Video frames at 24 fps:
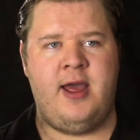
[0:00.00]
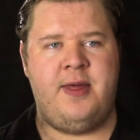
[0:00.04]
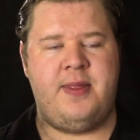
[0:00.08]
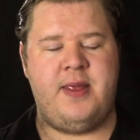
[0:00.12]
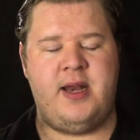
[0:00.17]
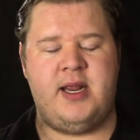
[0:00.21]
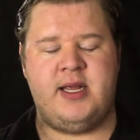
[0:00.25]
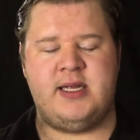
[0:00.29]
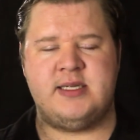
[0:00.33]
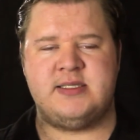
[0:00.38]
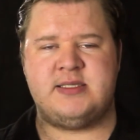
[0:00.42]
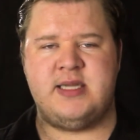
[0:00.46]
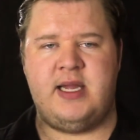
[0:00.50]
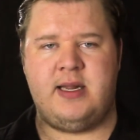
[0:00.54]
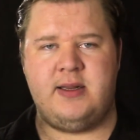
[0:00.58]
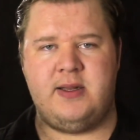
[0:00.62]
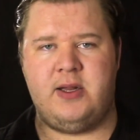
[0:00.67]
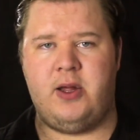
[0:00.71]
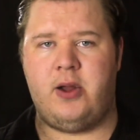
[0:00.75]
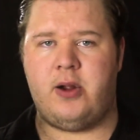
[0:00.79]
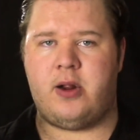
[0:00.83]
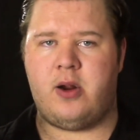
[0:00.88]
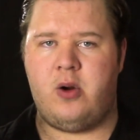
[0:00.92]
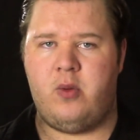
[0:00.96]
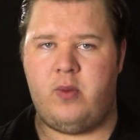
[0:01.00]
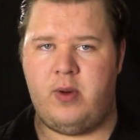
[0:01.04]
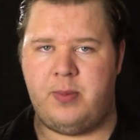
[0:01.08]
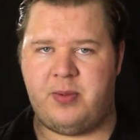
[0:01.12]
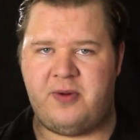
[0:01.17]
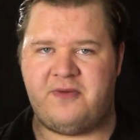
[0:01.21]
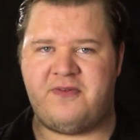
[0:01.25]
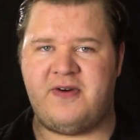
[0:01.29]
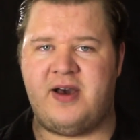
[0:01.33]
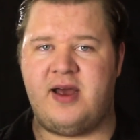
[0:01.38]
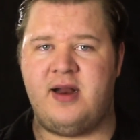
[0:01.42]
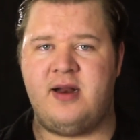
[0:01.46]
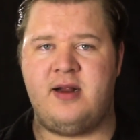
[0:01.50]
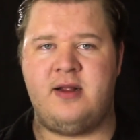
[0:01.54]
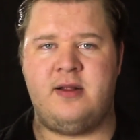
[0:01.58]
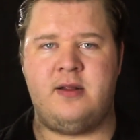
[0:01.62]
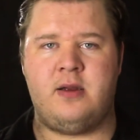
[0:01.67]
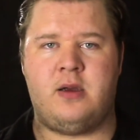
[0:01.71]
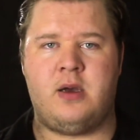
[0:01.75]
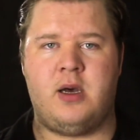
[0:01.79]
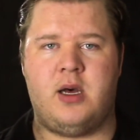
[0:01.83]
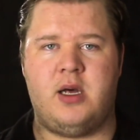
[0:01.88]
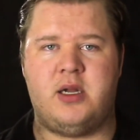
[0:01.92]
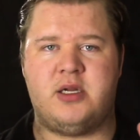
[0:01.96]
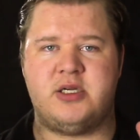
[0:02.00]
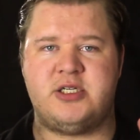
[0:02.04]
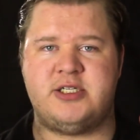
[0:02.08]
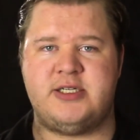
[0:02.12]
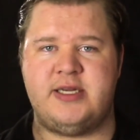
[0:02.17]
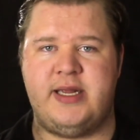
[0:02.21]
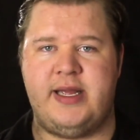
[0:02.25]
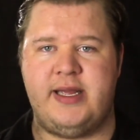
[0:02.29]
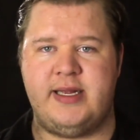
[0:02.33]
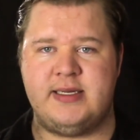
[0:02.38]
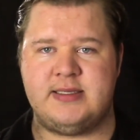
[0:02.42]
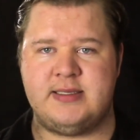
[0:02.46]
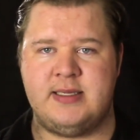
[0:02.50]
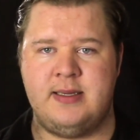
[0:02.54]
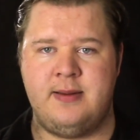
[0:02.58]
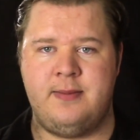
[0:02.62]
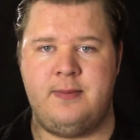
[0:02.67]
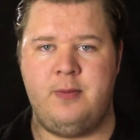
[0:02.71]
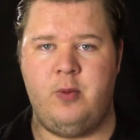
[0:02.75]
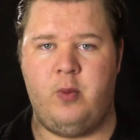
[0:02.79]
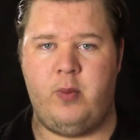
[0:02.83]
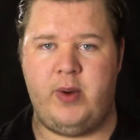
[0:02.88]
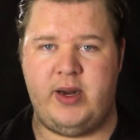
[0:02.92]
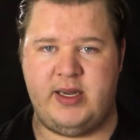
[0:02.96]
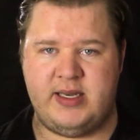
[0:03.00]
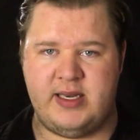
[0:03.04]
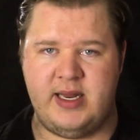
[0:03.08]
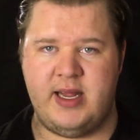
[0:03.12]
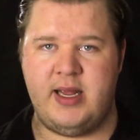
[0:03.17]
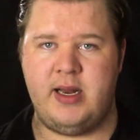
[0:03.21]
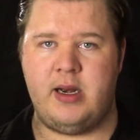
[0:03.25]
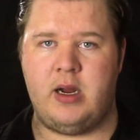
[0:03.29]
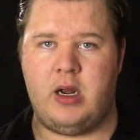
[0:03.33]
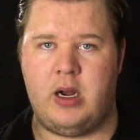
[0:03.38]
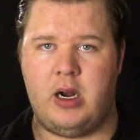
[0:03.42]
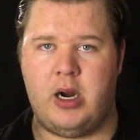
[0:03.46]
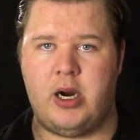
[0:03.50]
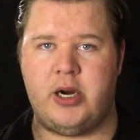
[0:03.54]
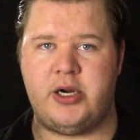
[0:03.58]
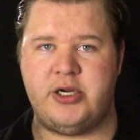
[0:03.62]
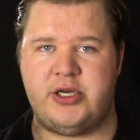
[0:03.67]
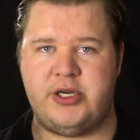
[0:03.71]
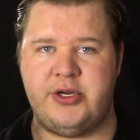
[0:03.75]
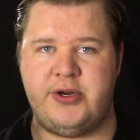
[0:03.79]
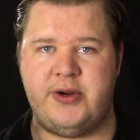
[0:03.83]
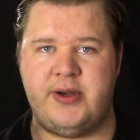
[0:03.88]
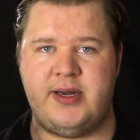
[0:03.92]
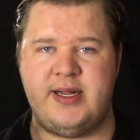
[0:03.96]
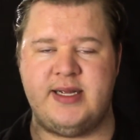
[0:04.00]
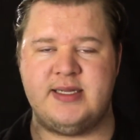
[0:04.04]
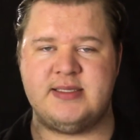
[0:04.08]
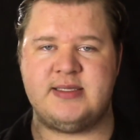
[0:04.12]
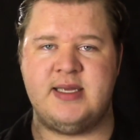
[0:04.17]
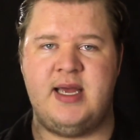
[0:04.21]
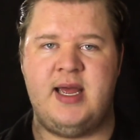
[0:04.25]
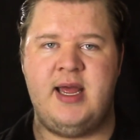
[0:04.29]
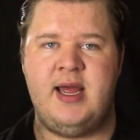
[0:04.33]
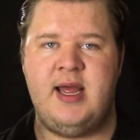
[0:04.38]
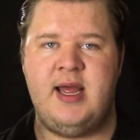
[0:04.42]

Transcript: then you can say, look, we provided in the call sheet, we did our duties,